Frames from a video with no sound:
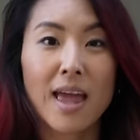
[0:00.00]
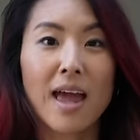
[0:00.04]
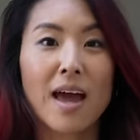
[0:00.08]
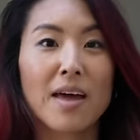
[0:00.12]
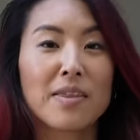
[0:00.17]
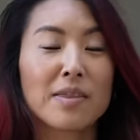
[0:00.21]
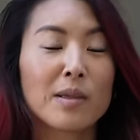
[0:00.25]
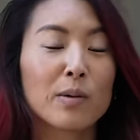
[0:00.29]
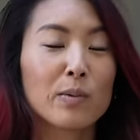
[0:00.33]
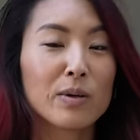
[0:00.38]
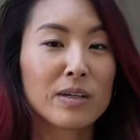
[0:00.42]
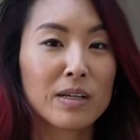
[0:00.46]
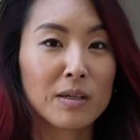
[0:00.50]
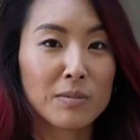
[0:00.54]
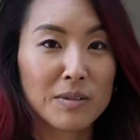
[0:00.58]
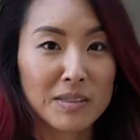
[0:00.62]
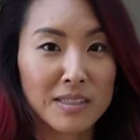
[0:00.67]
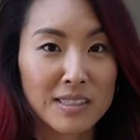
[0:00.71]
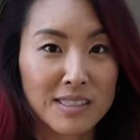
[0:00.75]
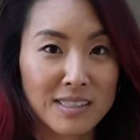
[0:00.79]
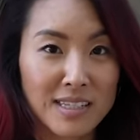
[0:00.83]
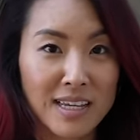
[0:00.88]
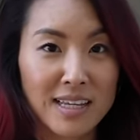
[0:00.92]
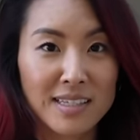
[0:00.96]
And then when I'm in
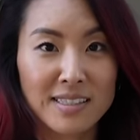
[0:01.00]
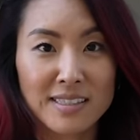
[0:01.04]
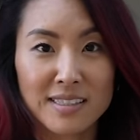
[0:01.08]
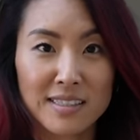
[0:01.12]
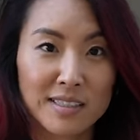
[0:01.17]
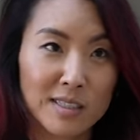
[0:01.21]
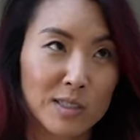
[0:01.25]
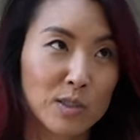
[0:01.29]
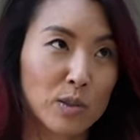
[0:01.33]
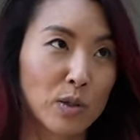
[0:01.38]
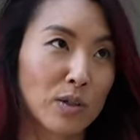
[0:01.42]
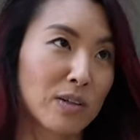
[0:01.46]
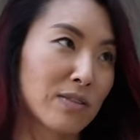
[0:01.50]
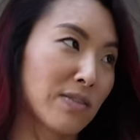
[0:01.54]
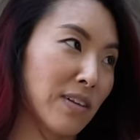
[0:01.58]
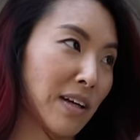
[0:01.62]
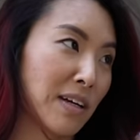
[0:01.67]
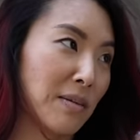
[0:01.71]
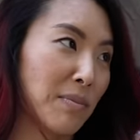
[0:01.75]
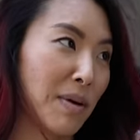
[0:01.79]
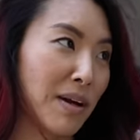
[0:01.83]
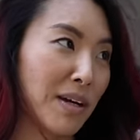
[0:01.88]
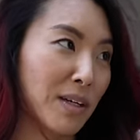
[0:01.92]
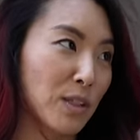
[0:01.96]
the States, this is sort of
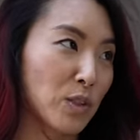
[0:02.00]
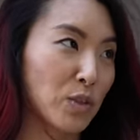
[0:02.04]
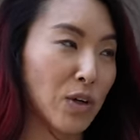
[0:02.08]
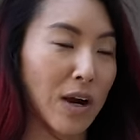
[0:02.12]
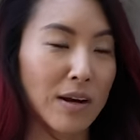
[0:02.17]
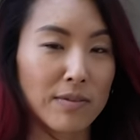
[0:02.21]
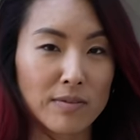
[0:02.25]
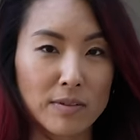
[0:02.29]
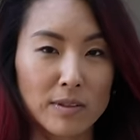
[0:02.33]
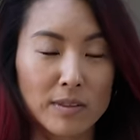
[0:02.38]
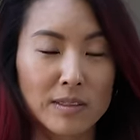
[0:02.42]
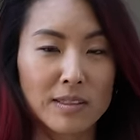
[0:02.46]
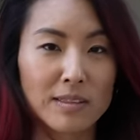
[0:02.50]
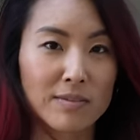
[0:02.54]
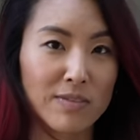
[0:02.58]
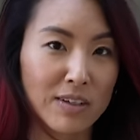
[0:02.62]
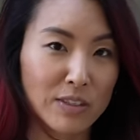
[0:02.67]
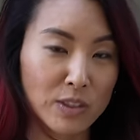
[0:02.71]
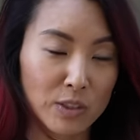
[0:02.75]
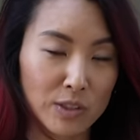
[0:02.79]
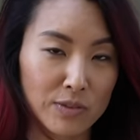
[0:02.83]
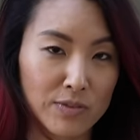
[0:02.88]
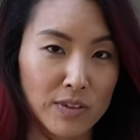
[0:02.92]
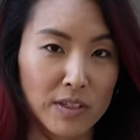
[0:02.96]
like my travel
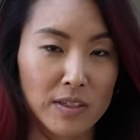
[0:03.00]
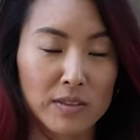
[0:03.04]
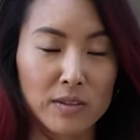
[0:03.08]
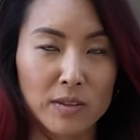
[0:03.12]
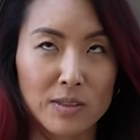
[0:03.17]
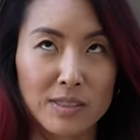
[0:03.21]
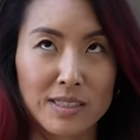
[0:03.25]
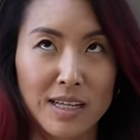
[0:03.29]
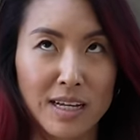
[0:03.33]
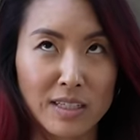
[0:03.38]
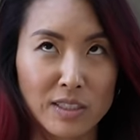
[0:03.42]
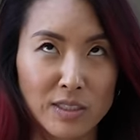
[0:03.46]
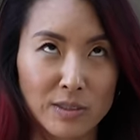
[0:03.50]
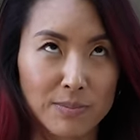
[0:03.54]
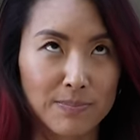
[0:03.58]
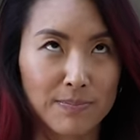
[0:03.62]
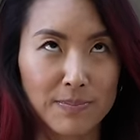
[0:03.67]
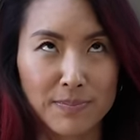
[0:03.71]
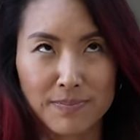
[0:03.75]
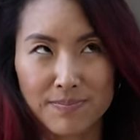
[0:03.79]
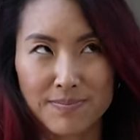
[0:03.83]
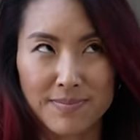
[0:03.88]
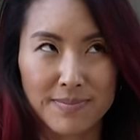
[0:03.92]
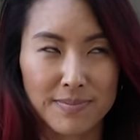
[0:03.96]
adventure vehicle slash
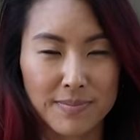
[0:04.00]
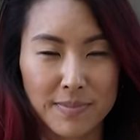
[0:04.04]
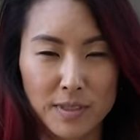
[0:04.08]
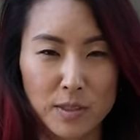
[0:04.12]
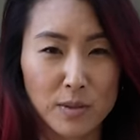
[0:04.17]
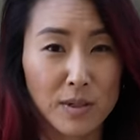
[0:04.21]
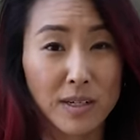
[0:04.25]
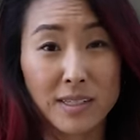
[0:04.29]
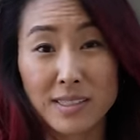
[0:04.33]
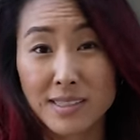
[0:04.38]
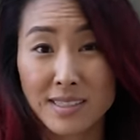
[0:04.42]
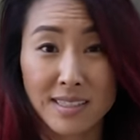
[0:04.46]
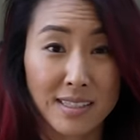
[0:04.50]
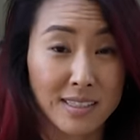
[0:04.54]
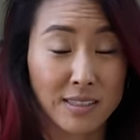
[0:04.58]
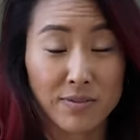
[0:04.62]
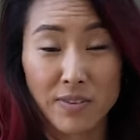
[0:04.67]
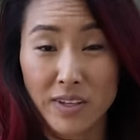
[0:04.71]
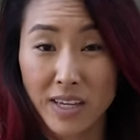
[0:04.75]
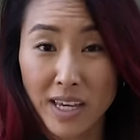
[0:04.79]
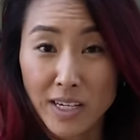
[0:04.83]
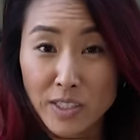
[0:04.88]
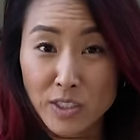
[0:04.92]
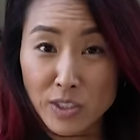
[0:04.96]
United States
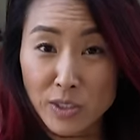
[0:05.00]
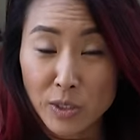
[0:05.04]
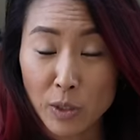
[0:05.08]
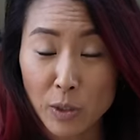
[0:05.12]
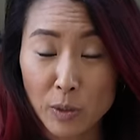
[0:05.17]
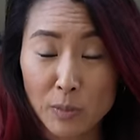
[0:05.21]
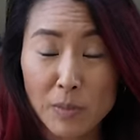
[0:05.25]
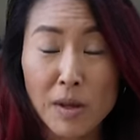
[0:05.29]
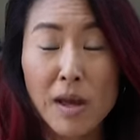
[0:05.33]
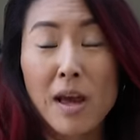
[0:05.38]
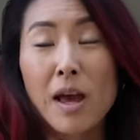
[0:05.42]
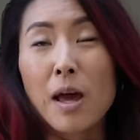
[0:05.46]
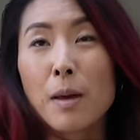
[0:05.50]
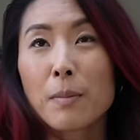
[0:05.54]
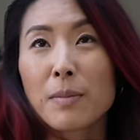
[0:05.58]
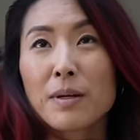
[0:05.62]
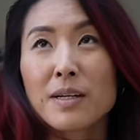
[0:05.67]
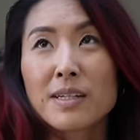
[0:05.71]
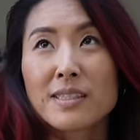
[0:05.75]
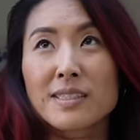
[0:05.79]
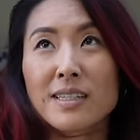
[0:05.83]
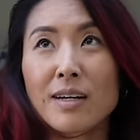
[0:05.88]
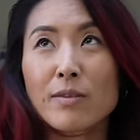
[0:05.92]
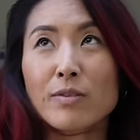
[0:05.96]
vacation home,
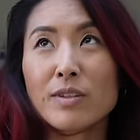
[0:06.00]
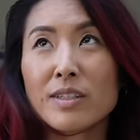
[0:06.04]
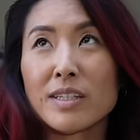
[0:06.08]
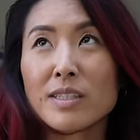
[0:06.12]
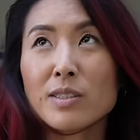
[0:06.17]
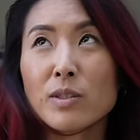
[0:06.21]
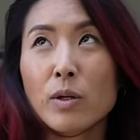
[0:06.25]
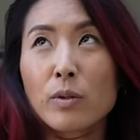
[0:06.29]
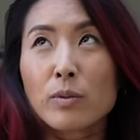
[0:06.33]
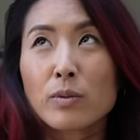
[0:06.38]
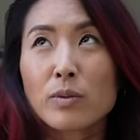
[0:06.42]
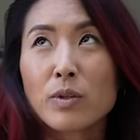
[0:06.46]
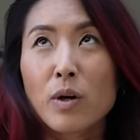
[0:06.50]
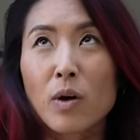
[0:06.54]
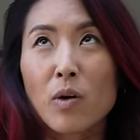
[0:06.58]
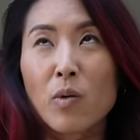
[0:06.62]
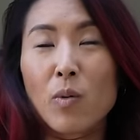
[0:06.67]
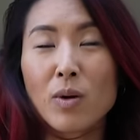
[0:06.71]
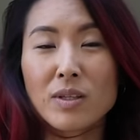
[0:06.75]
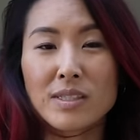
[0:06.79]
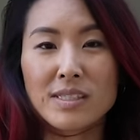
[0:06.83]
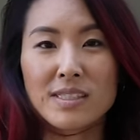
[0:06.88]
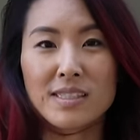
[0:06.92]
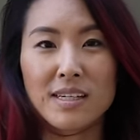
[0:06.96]
because I really don't know
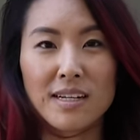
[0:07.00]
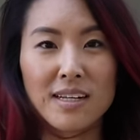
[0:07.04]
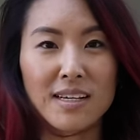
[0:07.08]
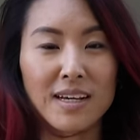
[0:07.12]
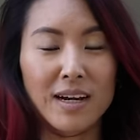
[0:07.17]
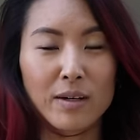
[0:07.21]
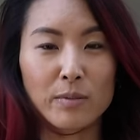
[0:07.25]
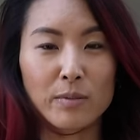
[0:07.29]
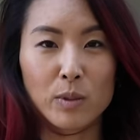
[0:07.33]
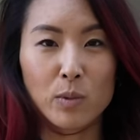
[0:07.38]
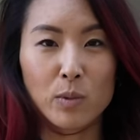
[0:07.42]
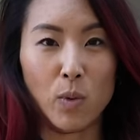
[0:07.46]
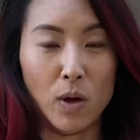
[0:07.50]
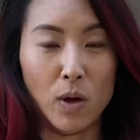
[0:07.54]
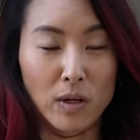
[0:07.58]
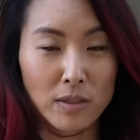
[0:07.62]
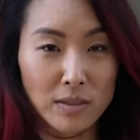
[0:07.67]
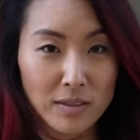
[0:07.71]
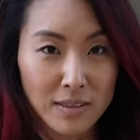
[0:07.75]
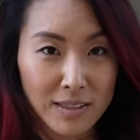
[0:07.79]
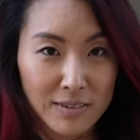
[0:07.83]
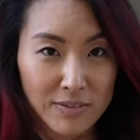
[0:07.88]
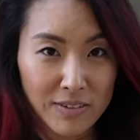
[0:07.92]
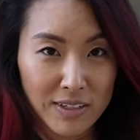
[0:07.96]
what city I would want to
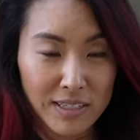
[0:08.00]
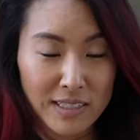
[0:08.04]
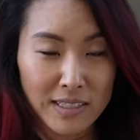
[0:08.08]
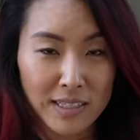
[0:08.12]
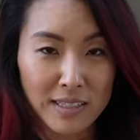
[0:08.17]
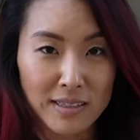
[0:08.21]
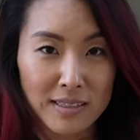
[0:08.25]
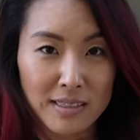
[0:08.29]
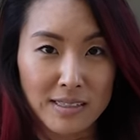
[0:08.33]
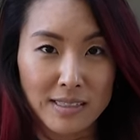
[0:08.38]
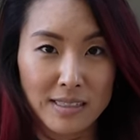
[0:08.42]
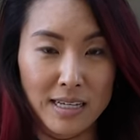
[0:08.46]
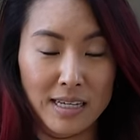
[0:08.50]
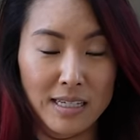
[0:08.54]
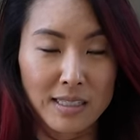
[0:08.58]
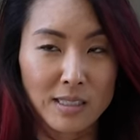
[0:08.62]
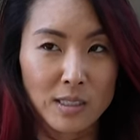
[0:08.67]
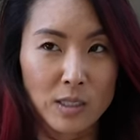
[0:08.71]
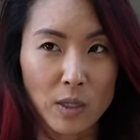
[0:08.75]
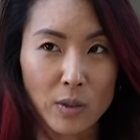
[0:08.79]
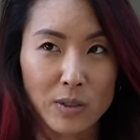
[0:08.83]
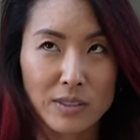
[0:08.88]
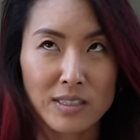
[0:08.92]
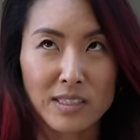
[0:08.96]
live in the States,
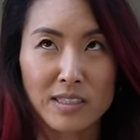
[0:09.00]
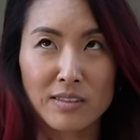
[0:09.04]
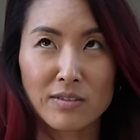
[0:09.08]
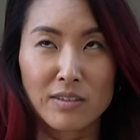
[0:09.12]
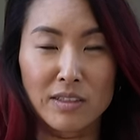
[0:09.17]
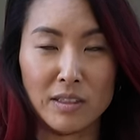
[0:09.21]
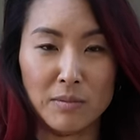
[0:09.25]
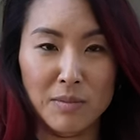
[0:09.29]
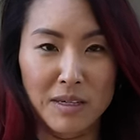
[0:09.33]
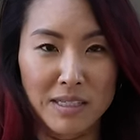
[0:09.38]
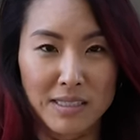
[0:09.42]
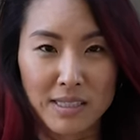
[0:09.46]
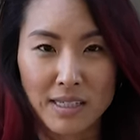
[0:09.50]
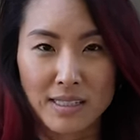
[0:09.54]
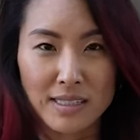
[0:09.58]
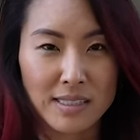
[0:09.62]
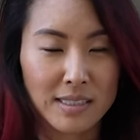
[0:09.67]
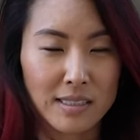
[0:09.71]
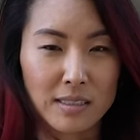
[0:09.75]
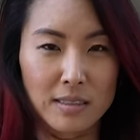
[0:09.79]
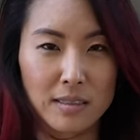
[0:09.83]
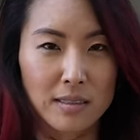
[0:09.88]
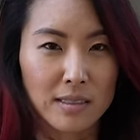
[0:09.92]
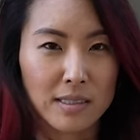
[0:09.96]
so it didn't really make
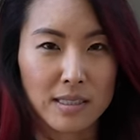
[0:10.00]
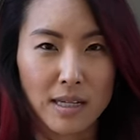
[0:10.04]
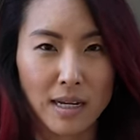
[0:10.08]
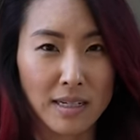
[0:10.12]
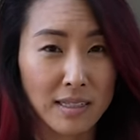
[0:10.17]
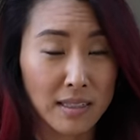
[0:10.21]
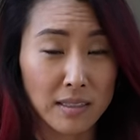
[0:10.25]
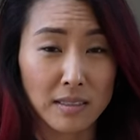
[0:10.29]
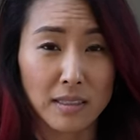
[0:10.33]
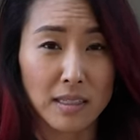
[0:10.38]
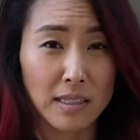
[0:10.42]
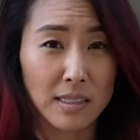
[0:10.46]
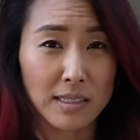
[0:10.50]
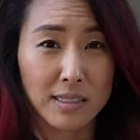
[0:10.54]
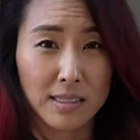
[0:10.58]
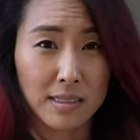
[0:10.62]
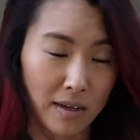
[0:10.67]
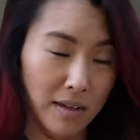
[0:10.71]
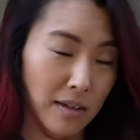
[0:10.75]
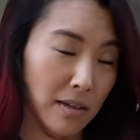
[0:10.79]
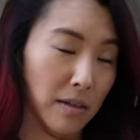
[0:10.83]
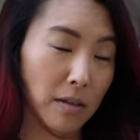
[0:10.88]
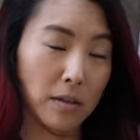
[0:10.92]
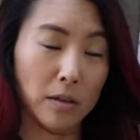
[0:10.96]
sense to sign a lease
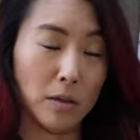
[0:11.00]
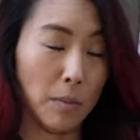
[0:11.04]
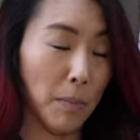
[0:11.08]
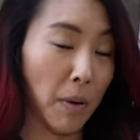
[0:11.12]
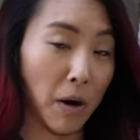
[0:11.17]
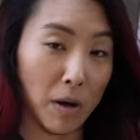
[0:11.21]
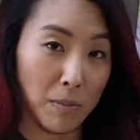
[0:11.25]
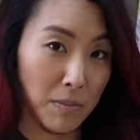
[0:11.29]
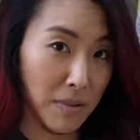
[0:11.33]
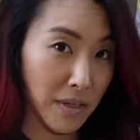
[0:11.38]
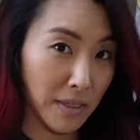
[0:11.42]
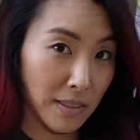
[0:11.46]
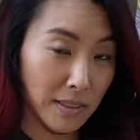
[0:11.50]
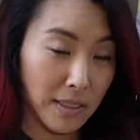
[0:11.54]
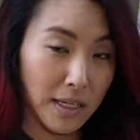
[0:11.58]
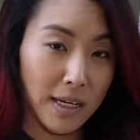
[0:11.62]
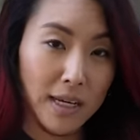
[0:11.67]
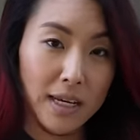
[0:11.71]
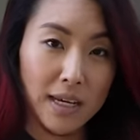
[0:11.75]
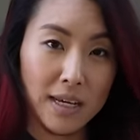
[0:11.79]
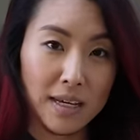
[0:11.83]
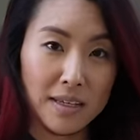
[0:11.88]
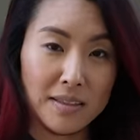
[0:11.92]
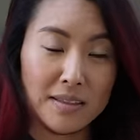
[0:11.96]
in an apartment
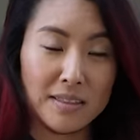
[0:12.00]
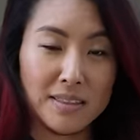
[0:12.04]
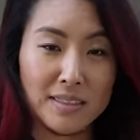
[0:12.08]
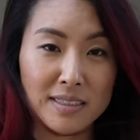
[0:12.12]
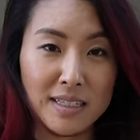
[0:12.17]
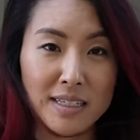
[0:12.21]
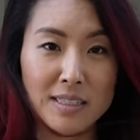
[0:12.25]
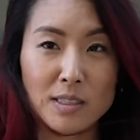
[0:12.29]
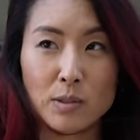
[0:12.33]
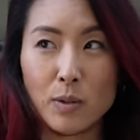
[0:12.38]
in the States.